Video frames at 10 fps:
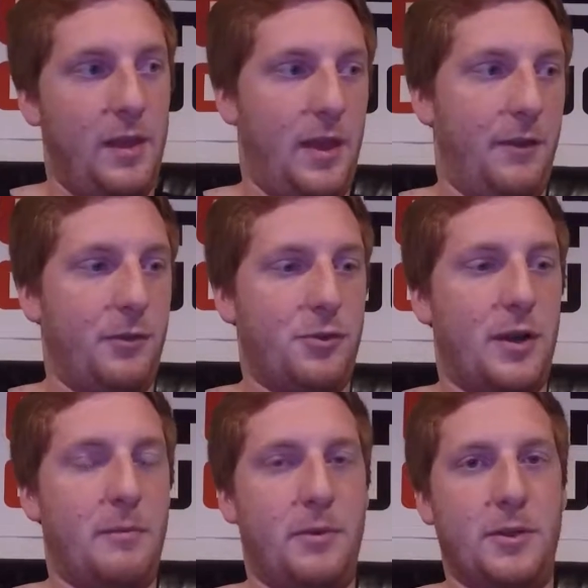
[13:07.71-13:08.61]
if you try
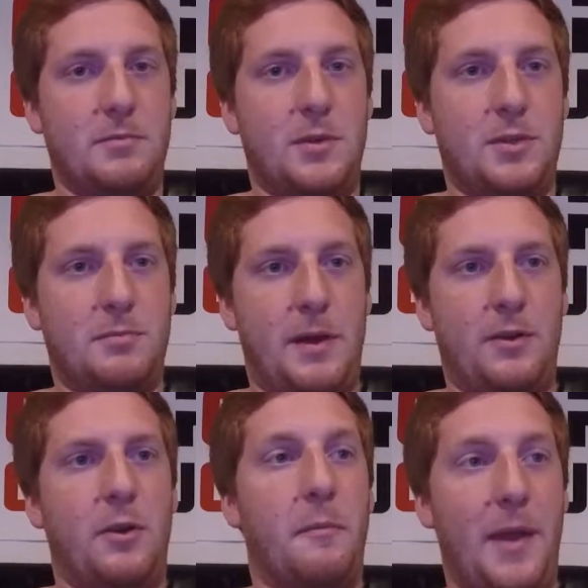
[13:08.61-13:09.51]
to put as much
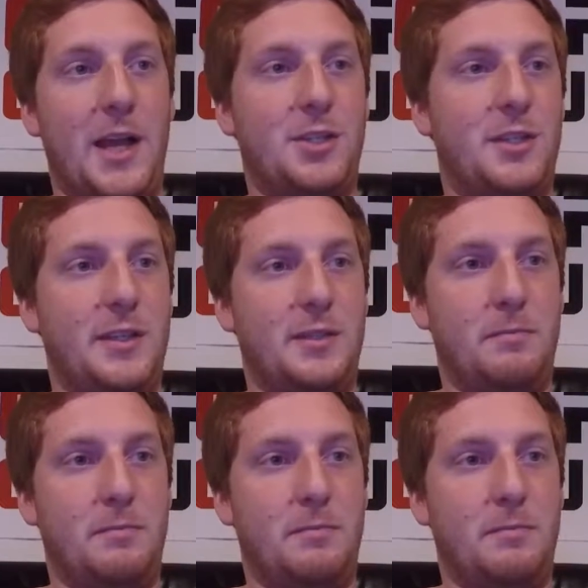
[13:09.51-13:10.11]
power or match these